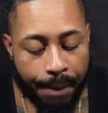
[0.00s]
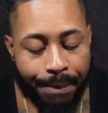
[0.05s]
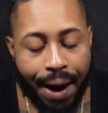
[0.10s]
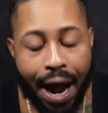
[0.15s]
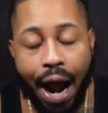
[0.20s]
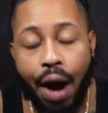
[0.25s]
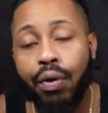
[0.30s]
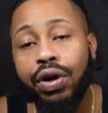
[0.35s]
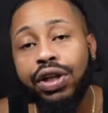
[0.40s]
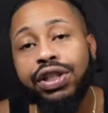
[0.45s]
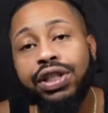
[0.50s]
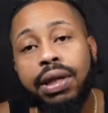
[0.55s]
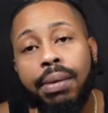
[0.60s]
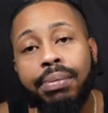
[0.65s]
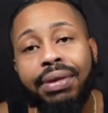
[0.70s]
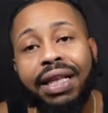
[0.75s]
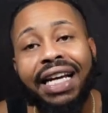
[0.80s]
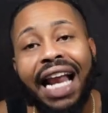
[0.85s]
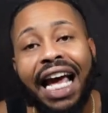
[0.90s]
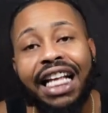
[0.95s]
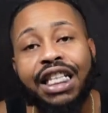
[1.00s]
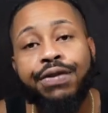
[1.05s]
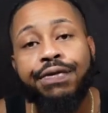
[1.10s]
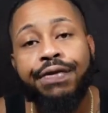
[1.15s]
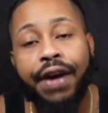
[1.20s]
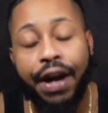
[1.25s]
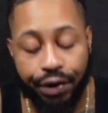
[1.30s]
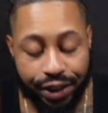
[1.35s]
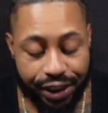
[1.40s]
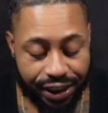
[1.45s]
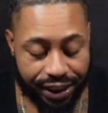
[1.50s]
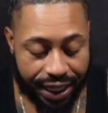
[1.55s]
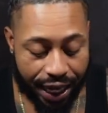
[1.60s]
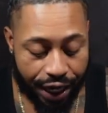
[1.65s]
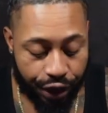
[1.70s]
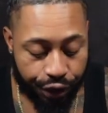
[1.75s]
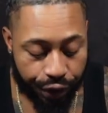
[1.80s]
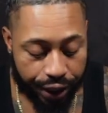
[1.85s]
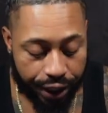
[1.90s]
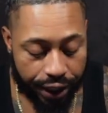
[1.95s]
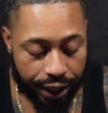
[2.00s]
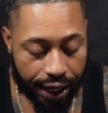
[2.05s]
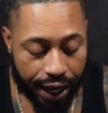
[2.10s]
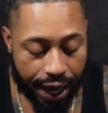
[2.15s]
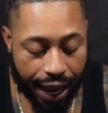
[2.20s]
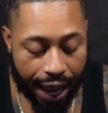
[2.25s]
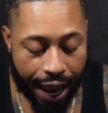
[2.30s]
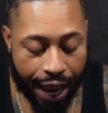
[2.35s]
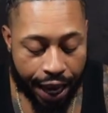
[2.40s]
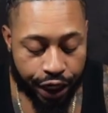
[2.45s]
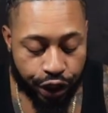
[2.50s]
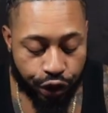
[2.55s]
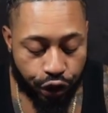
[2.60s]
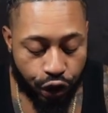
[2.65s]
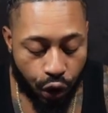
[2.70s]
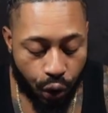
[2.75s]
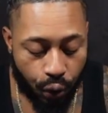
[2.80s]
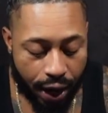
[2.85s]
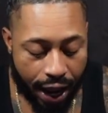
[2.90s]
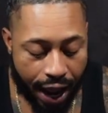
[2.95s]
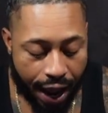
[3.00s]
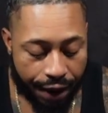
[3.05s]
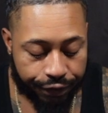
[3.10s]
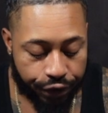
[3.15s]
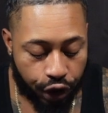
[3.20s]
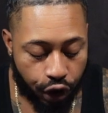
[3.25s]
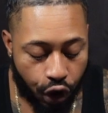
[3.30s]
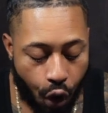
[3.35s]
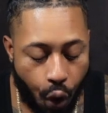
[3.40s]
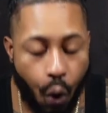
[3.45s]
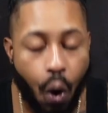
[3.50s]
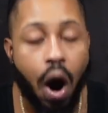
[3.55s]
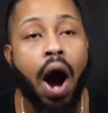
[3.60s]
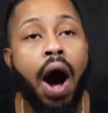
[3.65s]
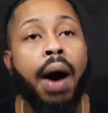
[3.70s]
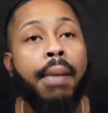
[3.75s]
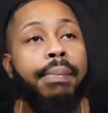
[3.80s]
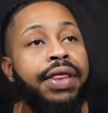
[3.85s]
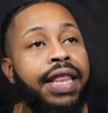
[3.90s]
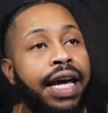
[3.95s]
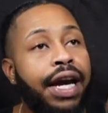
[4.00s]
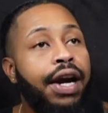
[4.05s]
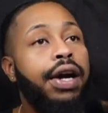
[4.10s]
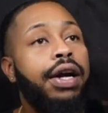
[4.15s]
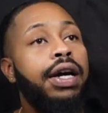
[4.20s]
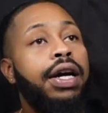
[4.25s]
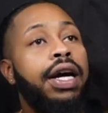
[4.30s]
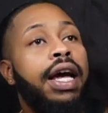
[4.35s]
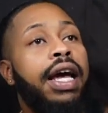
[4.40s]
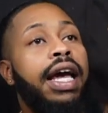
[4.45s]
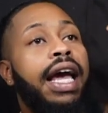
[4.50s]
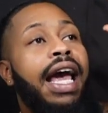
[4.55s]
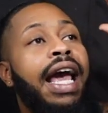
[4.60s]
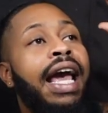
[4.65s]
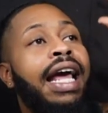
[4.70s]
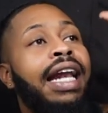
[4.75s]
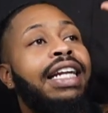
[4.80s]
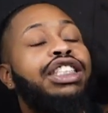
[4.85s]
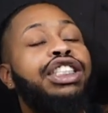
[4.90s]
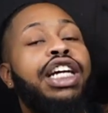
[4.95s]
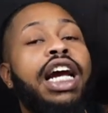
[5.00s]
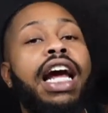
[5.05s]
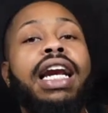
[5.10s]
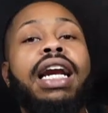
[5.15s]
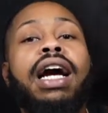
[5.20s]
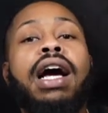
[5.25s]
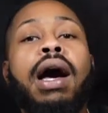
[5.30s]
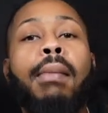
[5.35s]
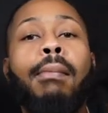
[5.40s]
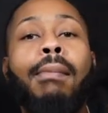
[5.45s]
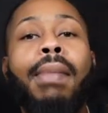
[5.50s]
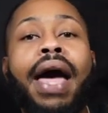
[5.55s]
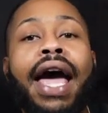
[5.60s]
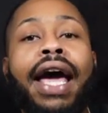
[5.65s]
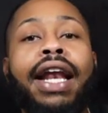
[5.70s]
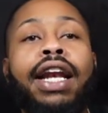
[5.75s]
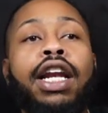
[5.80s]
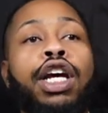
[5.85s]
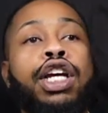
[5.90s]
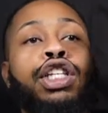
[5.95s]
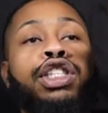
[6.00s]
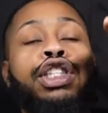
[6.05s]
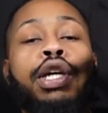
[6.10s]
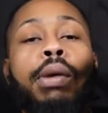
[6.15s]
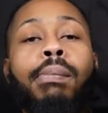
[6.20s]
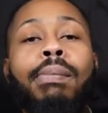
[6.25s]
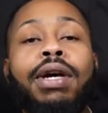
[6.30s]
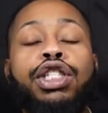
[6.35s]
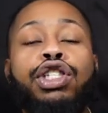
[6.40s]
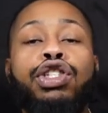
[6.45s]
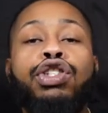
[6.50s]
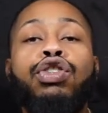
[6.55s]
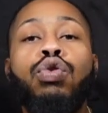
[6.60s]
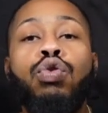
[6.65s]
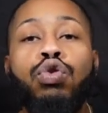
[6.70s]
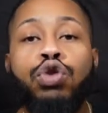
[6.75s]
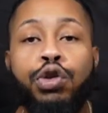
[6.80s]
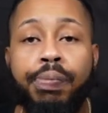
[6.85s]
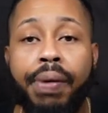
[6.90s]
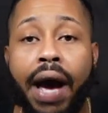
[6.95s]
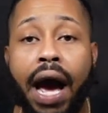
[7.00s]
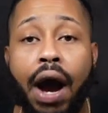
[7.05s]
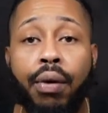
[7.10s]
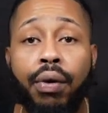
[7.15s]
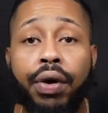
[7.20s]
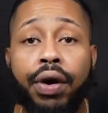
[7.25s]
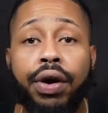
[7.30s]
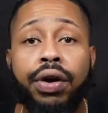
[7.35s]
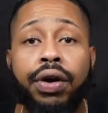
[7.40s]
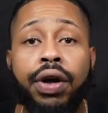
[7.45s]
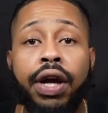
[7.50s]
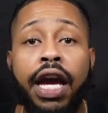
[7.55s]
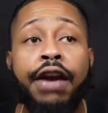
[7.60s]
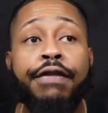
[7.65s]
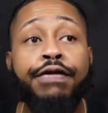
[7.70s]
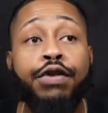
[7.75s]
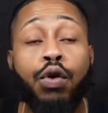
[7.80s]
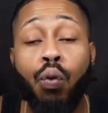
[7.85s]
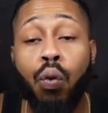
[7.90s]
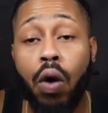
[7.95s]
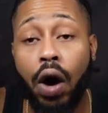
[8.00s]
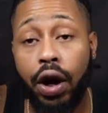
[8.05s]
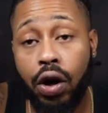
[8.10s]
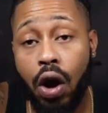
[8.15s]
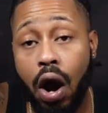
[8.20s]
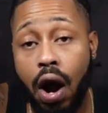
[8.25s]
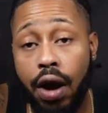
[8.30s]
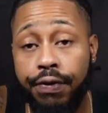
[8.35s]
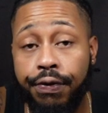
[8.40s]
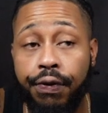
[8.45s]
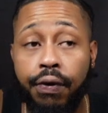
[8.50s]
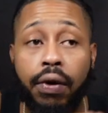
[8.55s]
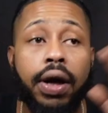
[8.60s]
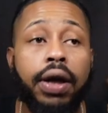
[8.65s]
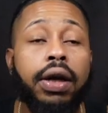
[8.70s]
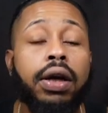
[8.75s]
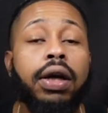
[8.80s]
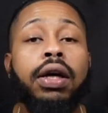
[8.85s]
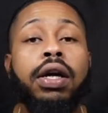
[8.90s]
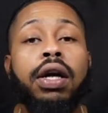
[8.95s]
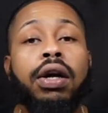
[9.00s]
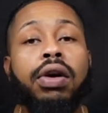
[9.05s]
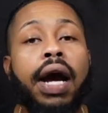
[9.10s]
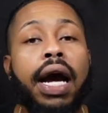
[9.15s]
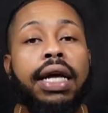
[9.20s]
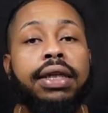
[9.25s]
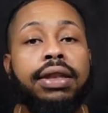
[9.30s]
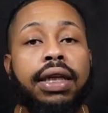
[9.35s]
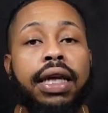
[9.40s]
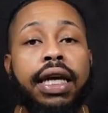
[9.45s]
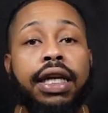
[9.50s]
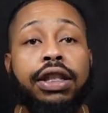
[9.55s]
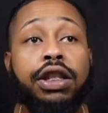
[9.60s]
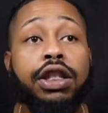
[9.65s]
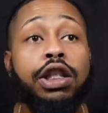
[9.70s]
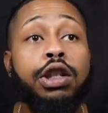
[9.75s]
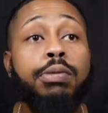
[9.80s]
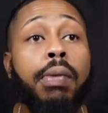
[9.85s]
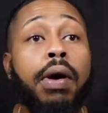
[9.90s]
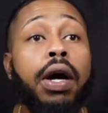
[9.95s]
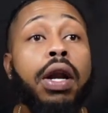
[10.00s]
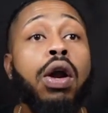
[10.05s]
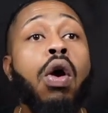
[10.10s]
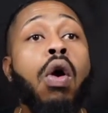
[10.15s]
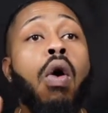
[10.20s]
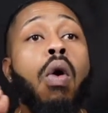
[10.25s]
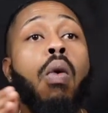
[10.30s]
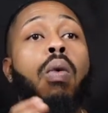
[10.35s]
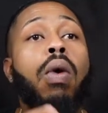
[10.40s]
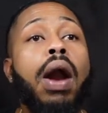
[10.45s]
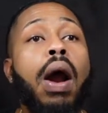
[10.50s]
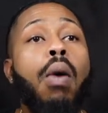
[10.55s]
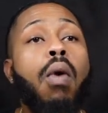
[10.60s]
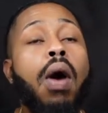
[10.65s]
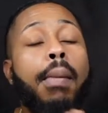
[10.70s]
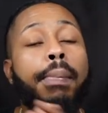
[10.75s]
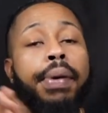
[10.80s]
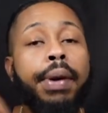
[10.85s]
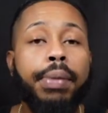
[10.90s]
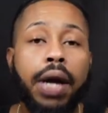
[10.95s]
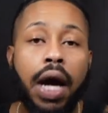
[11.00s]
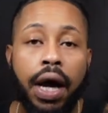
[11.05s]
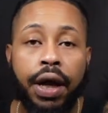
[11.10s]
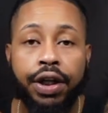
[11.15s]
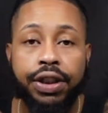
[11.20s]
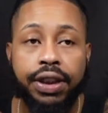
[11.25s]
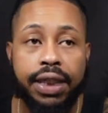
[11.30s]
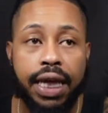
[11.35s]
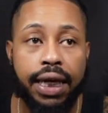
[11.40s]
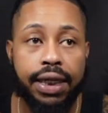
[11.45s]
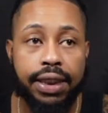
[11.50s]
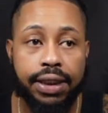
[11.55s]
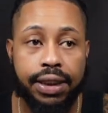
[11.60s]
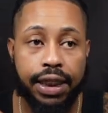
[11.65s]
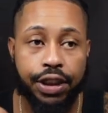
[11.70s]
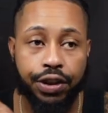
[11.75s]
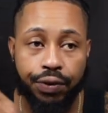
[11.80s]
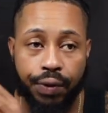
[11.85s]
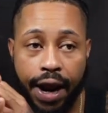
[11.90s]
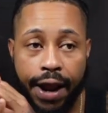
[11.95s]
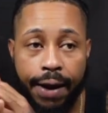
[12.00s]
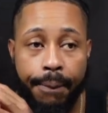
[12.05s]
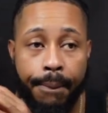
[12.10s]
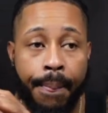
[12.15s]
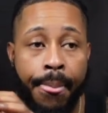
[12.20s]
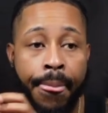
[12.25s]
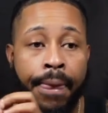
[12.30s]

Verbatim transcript: Power is something that's very sacred, and you don't have to go up there and chain a command to misuse power. If you work hard for it, congratulations. But what I want people to understand is this, right?